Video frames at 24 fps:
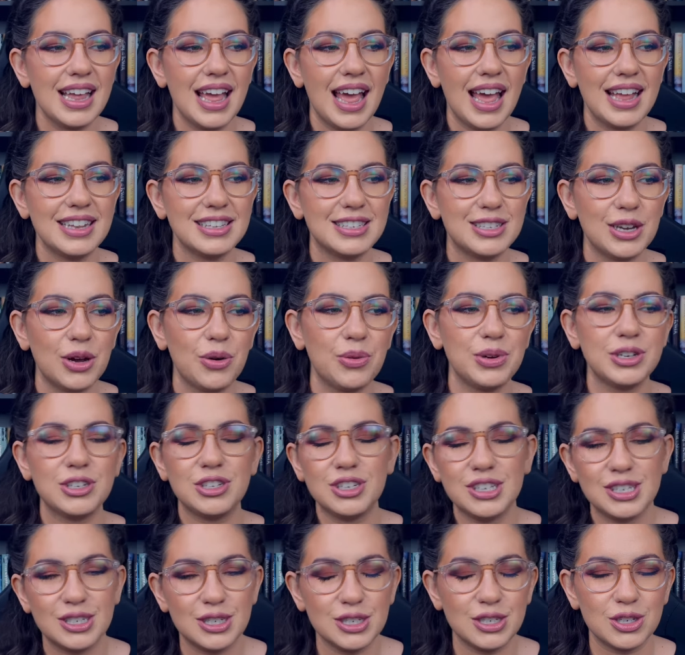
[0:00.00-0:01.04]
And so when
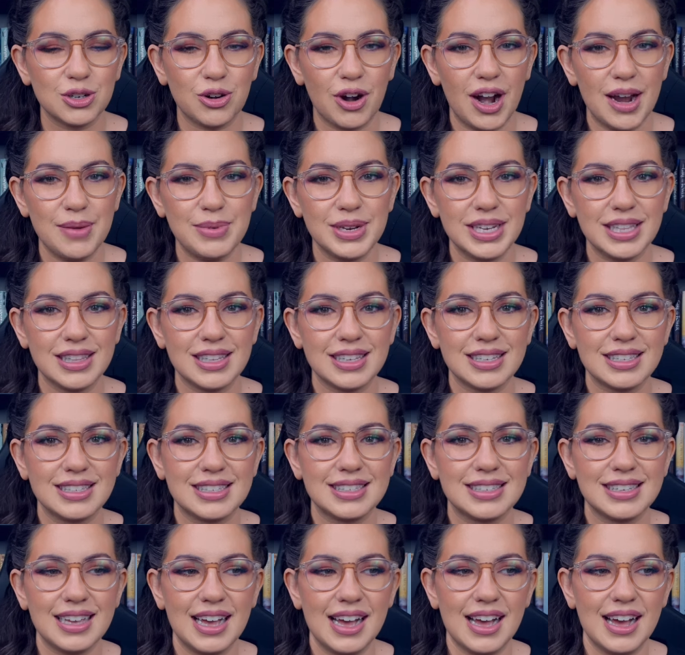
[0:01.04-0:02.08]
she's describing
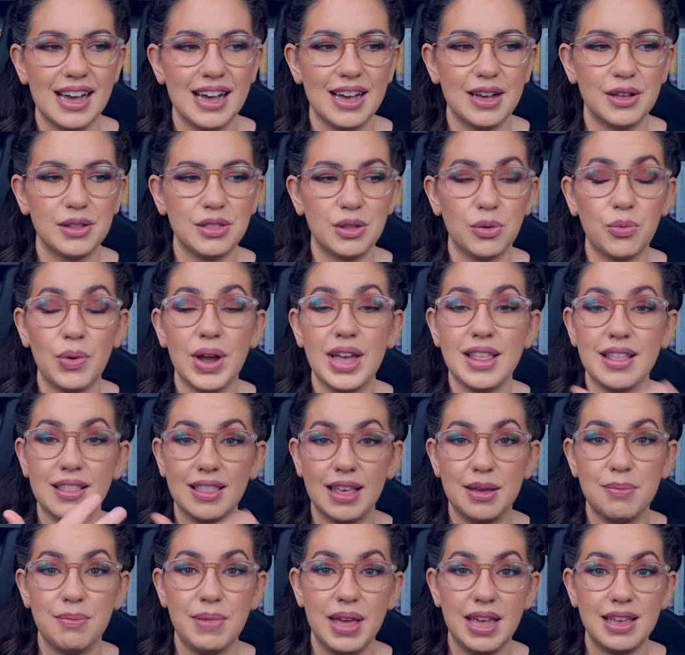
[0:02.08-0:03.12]
this, the way that
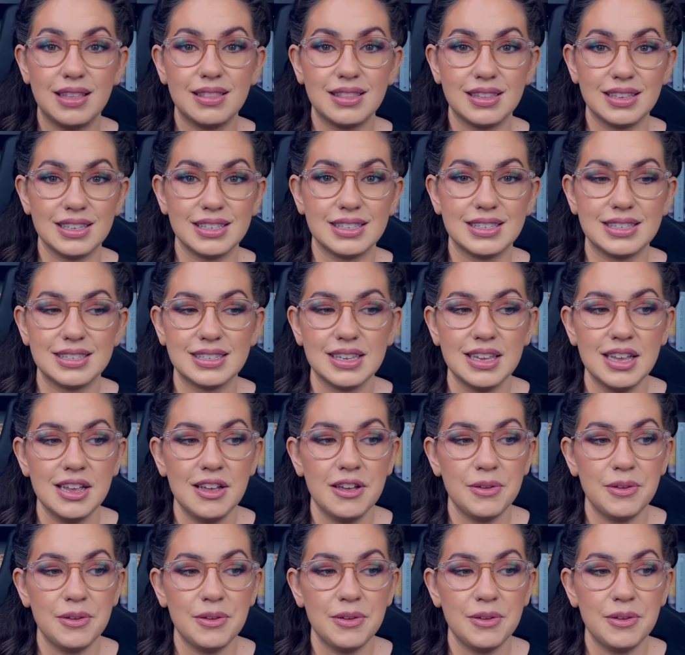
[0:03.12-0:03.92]
they make this